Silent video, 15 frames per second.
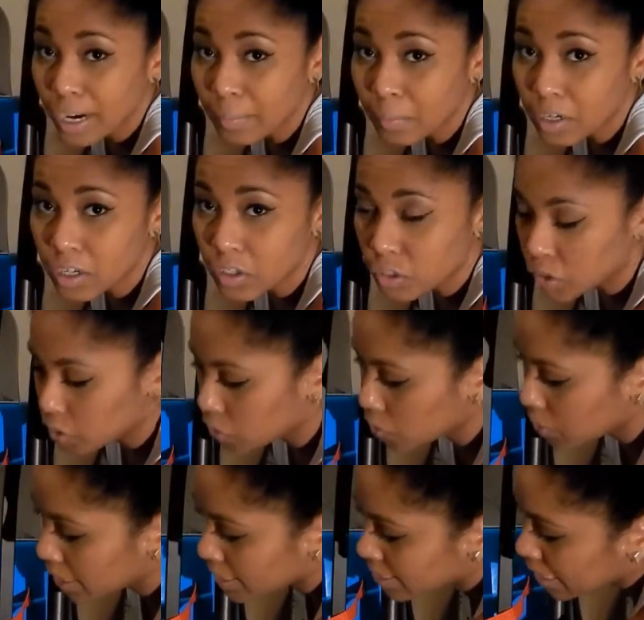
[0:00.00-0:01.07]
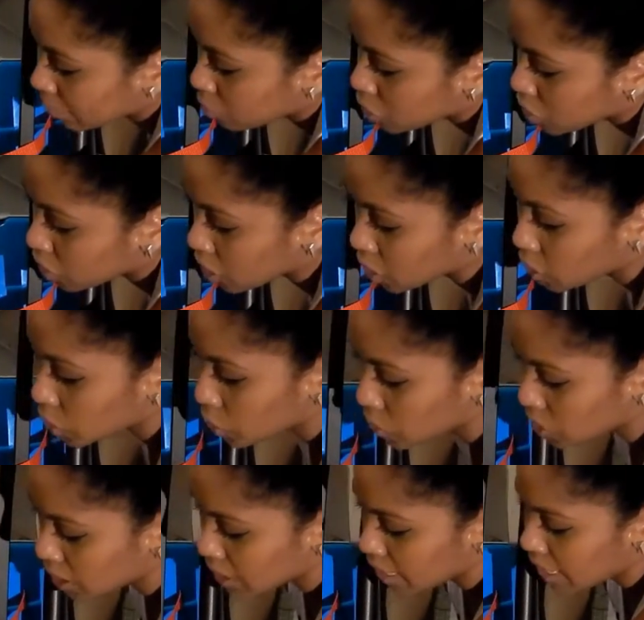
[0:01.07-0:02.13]
what I'm gonna do is I'm just gonna
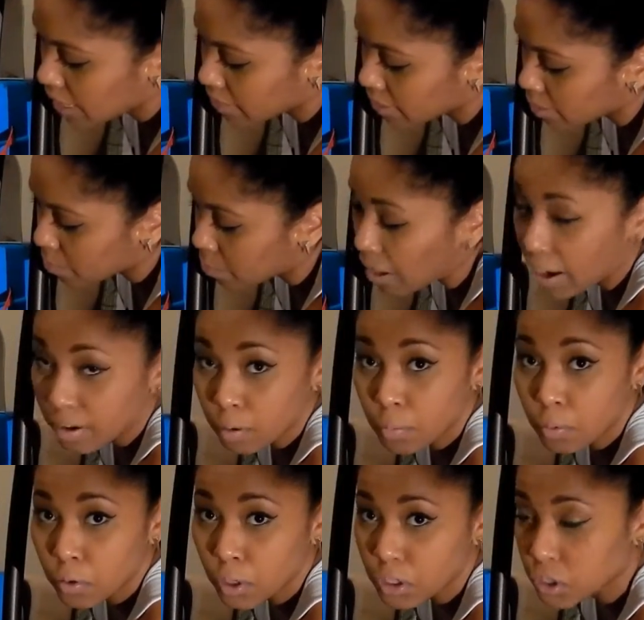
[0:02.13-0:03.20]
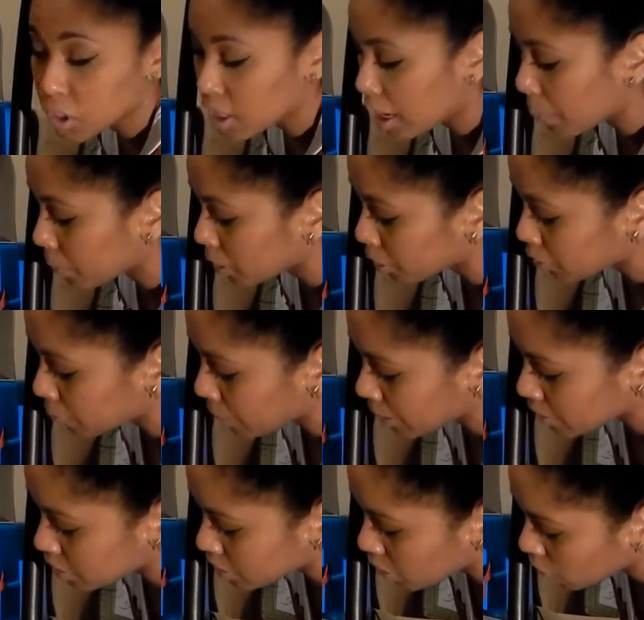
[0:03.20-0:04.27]
loosen the bottom portion up a little
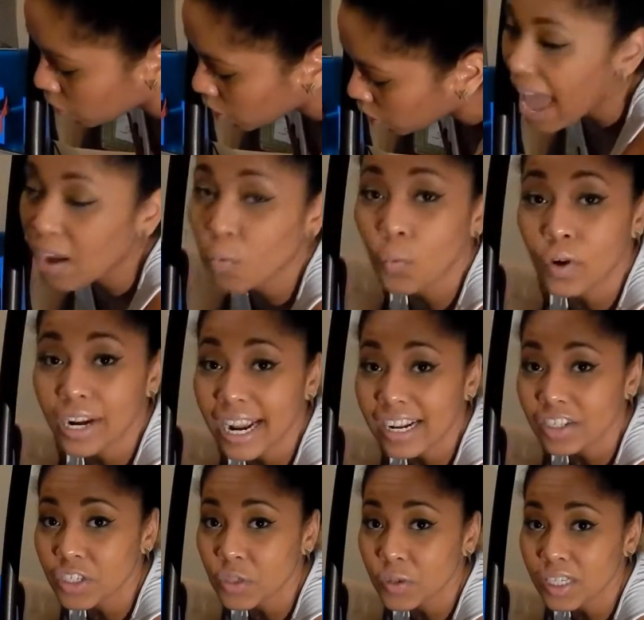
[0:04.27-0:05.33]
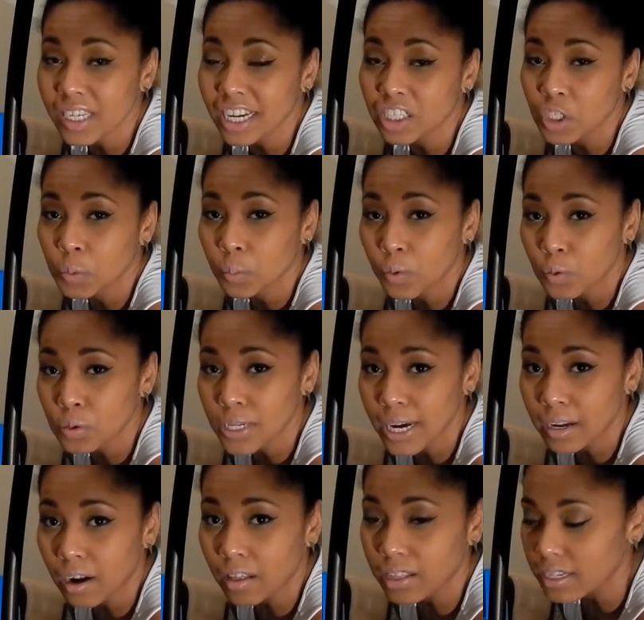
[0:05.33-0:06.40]
bit. So, and what I do is I just pull
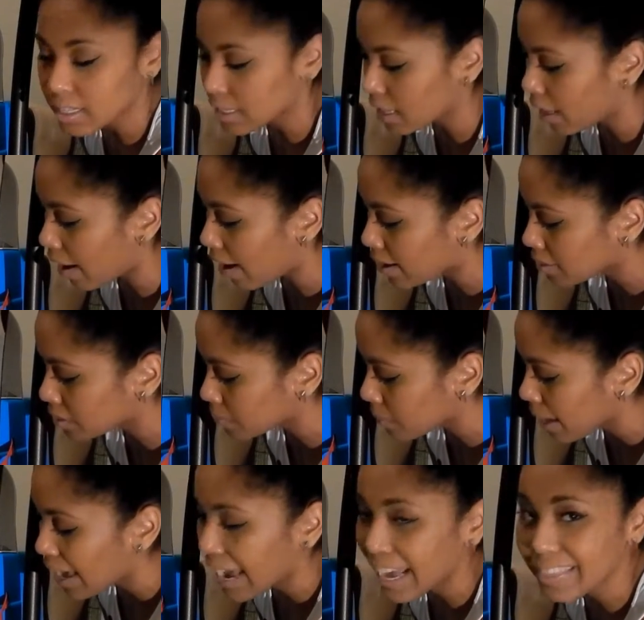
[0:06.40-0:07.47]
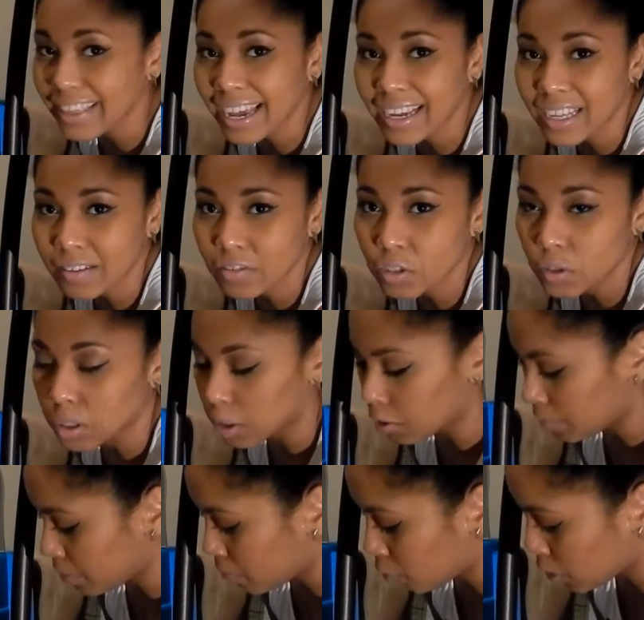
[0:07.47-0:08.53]
down on this clasp, and that gives you a
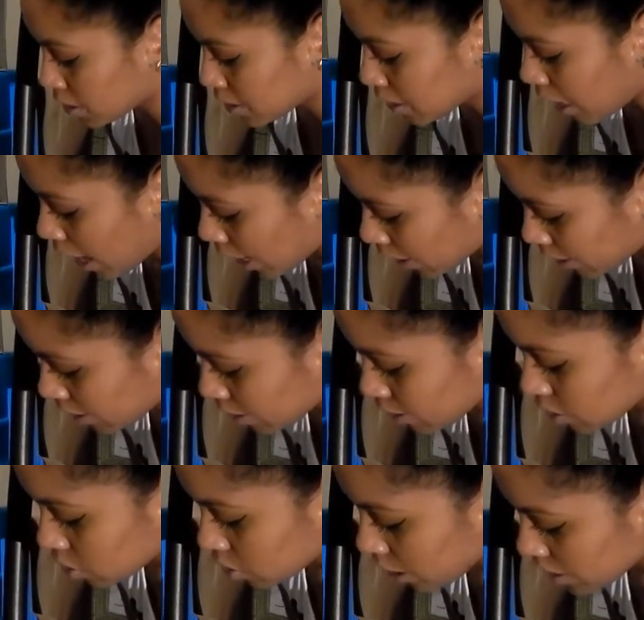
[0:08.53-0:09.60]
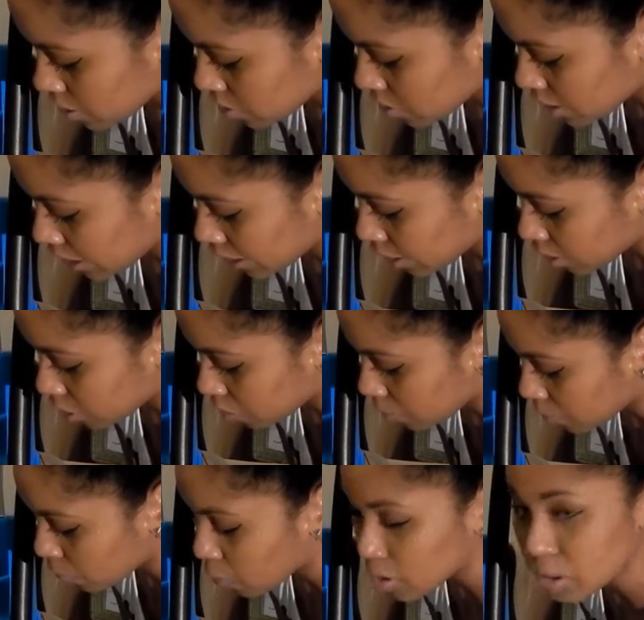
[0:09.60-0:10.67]
little bit more slack. So as you see, I need a little
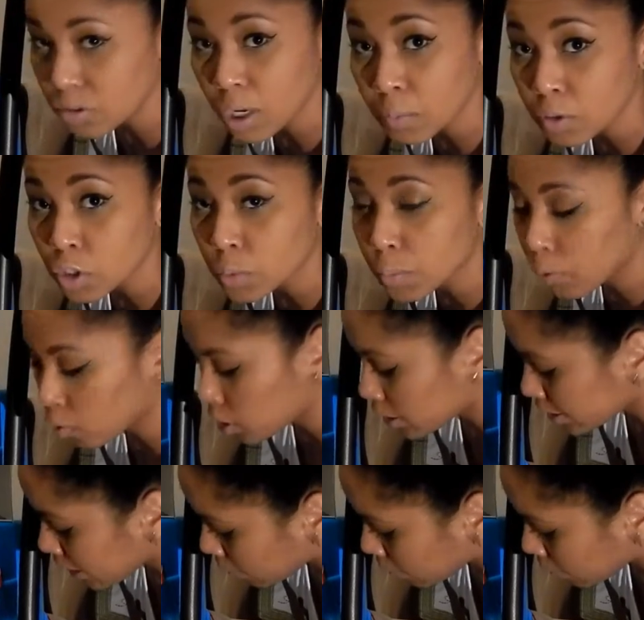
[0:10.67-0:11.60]
bit more, so I'm just pulling